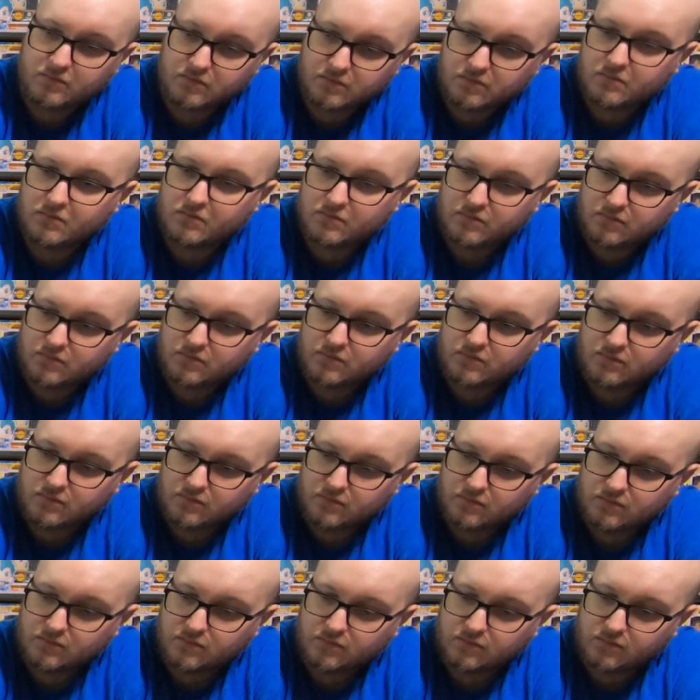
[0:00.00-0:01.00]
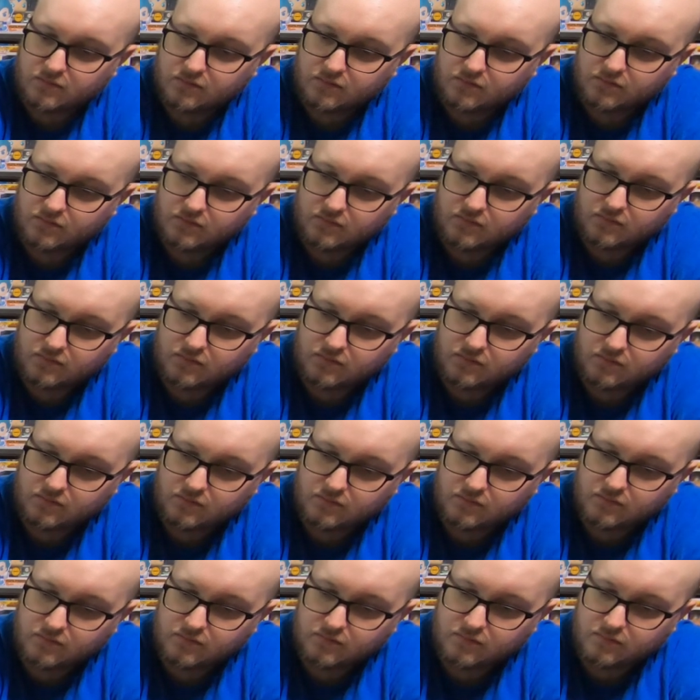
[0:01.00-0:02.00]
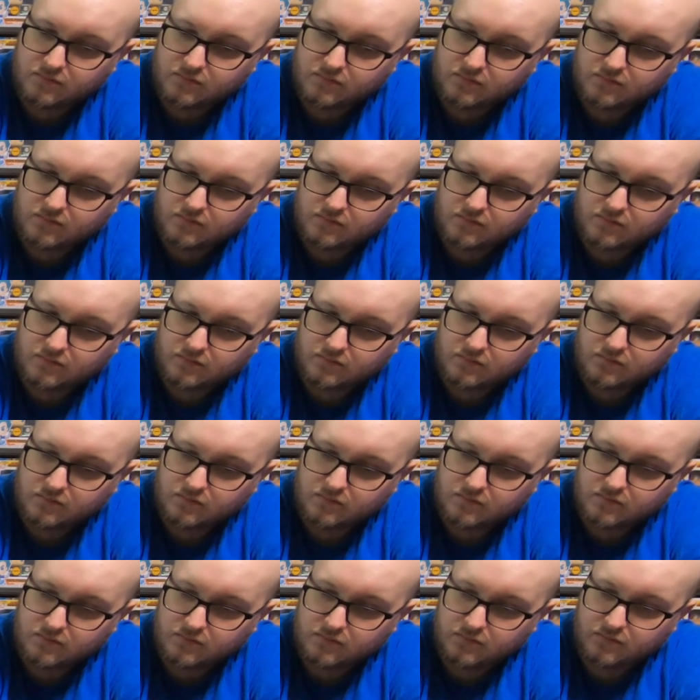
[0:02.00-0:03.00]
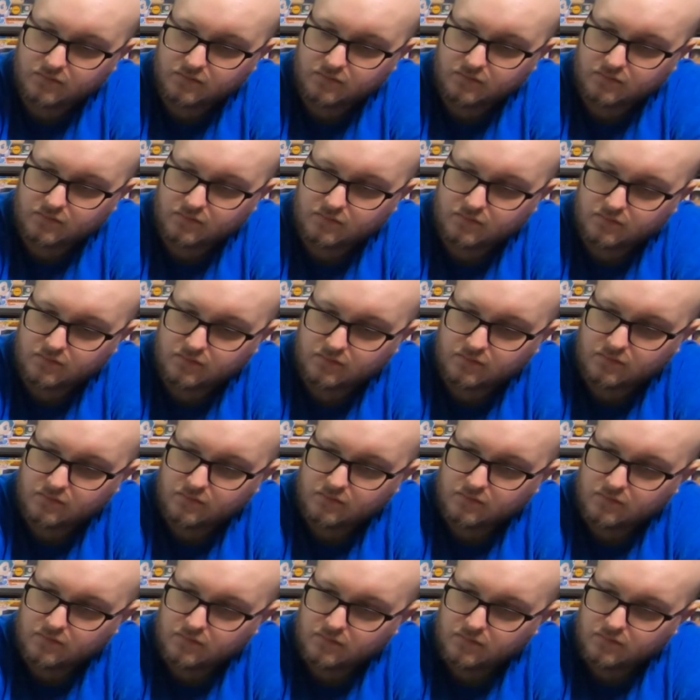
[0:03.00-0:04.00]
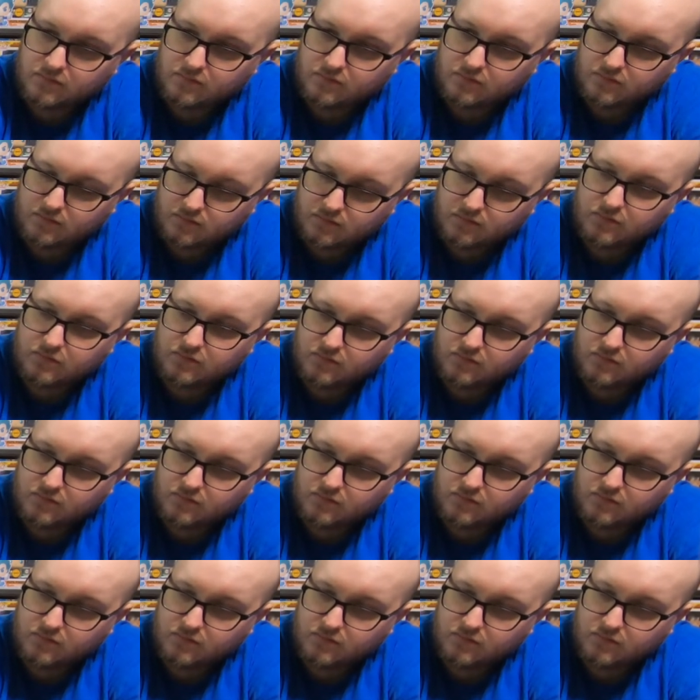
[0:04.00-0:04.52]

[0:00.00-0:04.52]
The person shown says nothing.